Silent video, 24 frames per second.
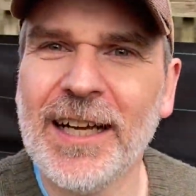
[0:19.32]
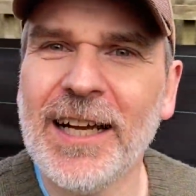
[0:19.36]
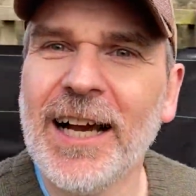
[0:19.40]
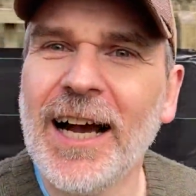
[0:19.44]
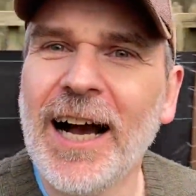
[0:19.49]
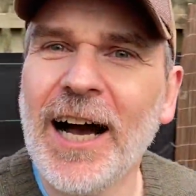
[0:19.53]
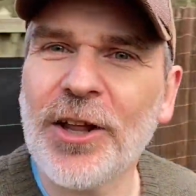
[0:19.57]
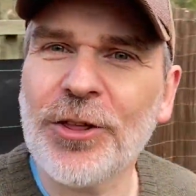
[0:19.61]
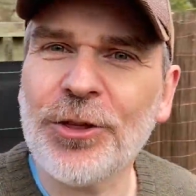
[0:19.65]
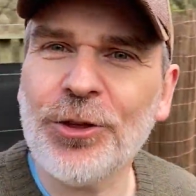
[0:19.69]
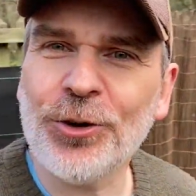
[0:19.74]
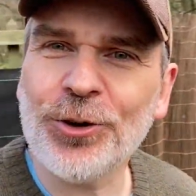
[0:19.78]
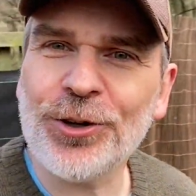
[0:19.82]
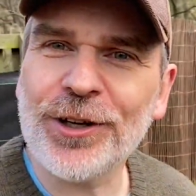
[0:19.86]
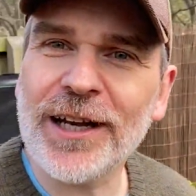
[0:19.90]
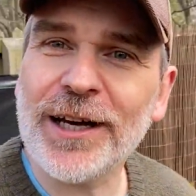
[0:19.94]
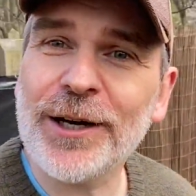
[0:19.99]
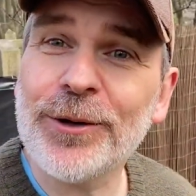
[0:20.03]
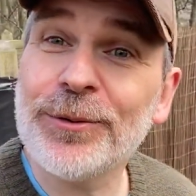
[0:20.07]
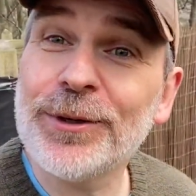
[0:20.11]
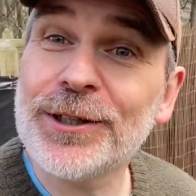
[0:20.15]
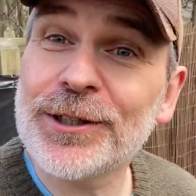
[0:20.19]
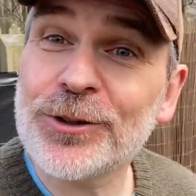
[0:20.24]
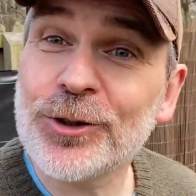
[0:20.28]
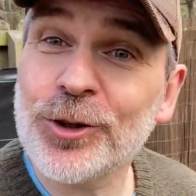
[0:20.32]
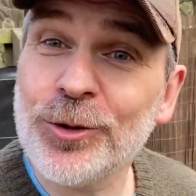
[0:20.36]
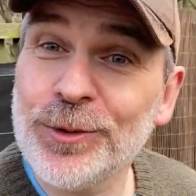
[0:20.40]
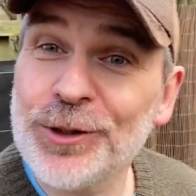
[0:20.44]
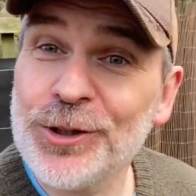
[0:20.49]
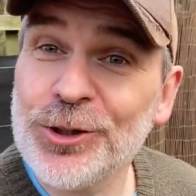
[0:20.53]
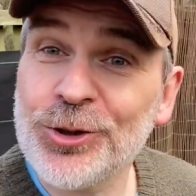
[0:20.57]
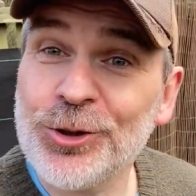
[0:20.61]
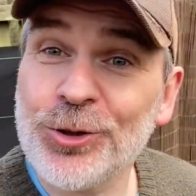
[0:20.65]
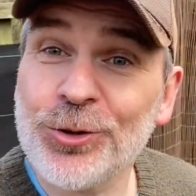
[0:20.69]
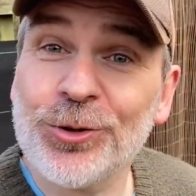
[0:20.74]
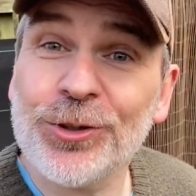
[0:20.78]
I thought I would come and
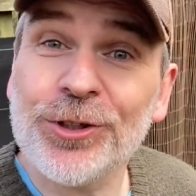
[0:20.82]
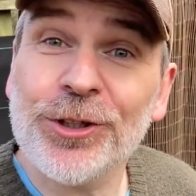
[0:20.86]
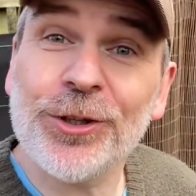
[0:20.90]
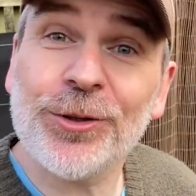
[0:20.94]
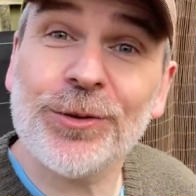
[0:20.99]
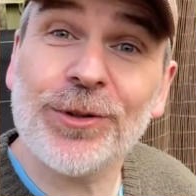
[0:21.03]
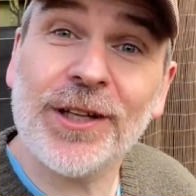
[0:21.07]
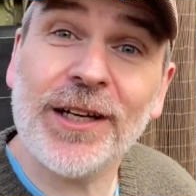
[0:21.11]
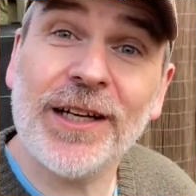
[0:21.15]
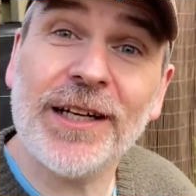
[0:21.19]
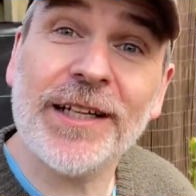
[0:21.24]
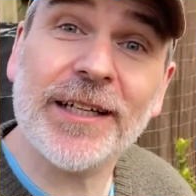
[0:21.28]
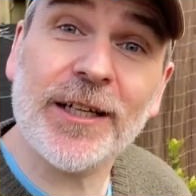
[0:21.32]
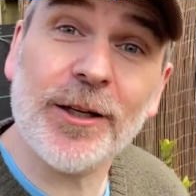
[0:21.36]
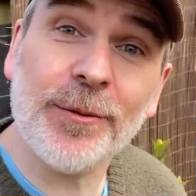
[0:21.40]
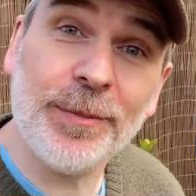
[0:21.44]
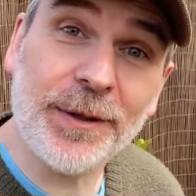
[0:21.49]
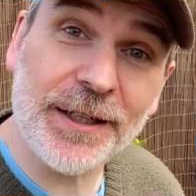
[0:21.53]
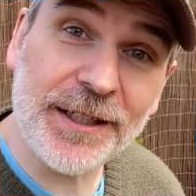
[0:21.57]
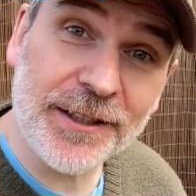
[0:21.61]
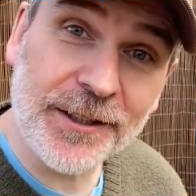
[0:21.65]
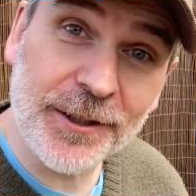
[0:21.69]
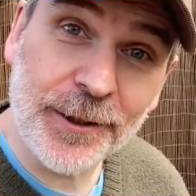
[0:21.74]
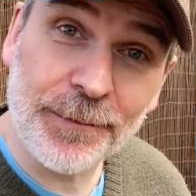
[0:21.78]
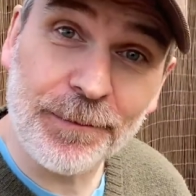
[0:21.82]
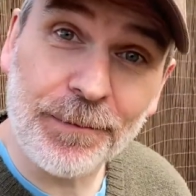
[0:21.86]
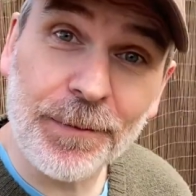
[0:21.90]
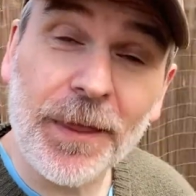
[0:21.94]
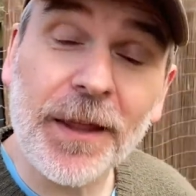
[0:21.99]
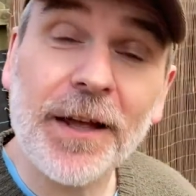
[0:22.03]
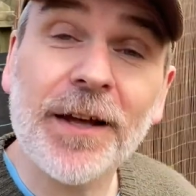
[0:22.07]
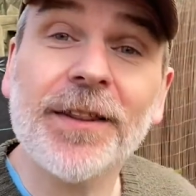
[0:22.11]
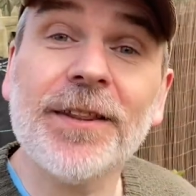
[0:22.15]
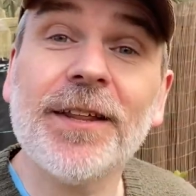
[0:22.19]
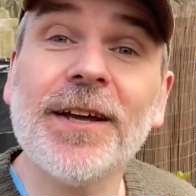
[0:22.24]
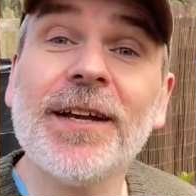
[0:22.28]
show you the little bit
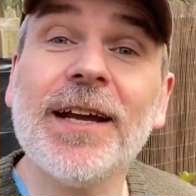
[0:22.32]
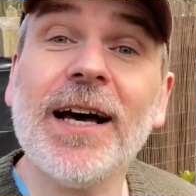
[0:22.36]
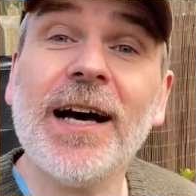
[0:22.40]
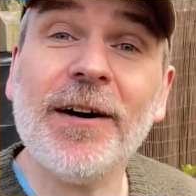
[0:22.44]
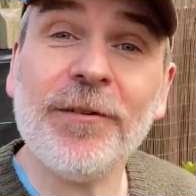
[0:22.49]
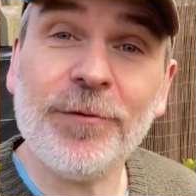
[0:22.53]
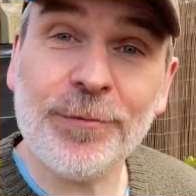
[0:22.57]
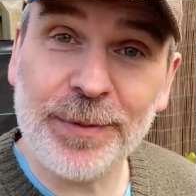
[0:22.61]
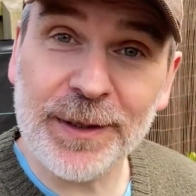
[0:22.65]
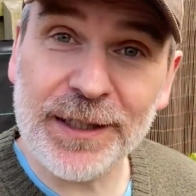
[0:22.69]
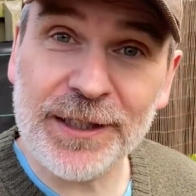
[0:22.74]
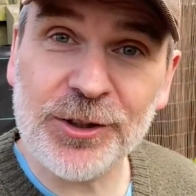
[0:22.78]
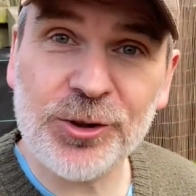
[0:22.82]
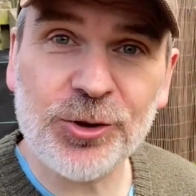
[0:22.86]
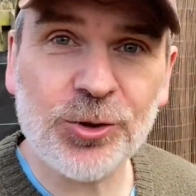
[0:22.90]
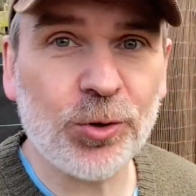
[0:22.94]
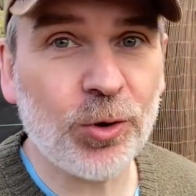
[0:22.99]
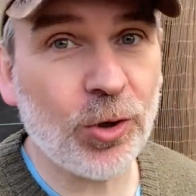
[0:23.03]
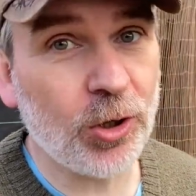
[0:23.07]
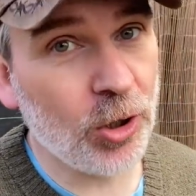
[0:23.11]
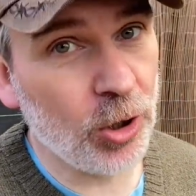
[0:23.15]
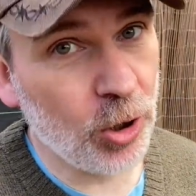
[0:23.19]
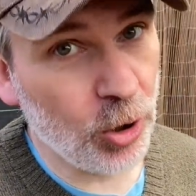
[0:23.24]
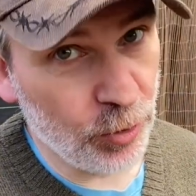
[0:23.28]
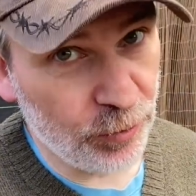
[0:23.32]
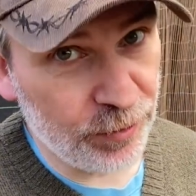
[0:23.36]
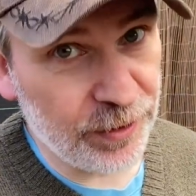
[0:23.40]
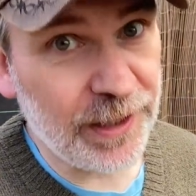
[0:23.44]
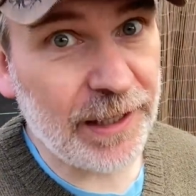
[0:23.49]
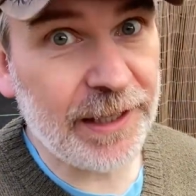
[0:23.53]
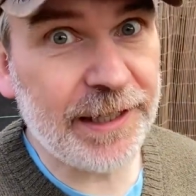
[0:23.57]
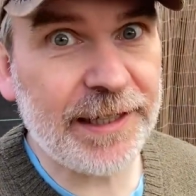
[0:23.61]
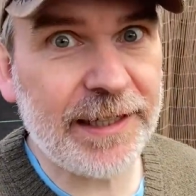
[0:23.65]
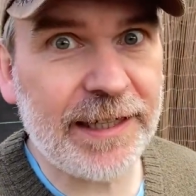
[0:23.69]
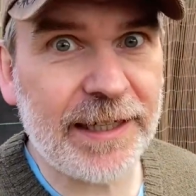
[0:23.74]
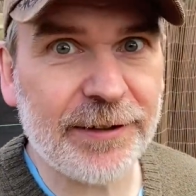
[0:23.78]
that I've been so
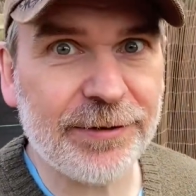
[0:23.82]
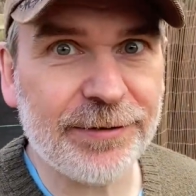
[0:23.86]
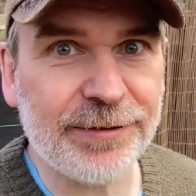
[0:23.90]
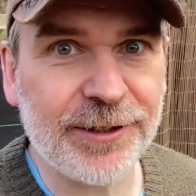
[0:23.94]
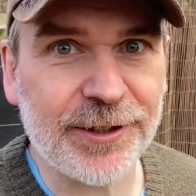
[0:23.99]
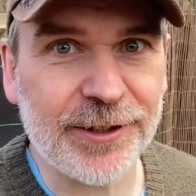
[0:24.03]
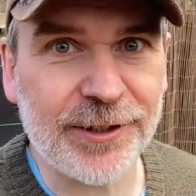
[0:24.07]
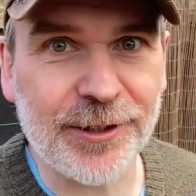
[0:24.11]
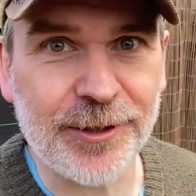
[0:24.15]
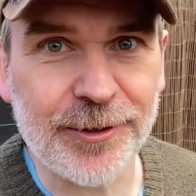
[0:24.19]
lovingly gifted.